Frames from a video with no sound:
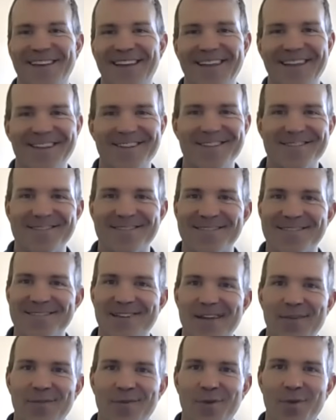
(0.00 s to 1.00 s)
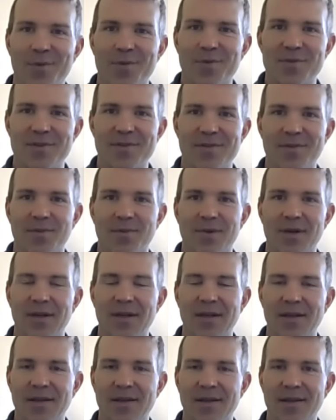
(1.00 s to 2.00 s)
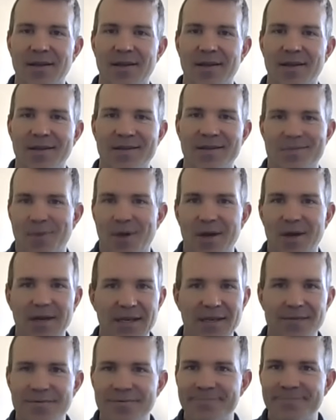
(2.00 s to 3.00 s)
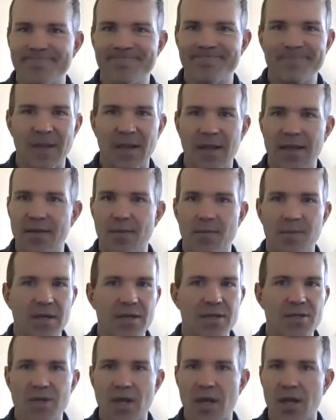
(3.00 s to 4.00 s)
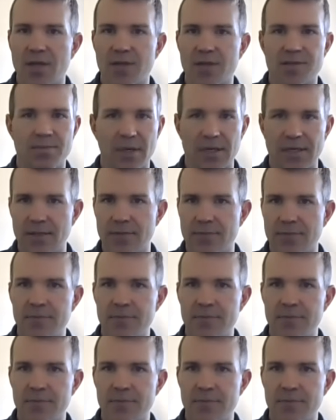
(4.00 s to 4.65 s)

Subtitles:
This is the same for almost everybody, and it's money. The biggest challenge is money.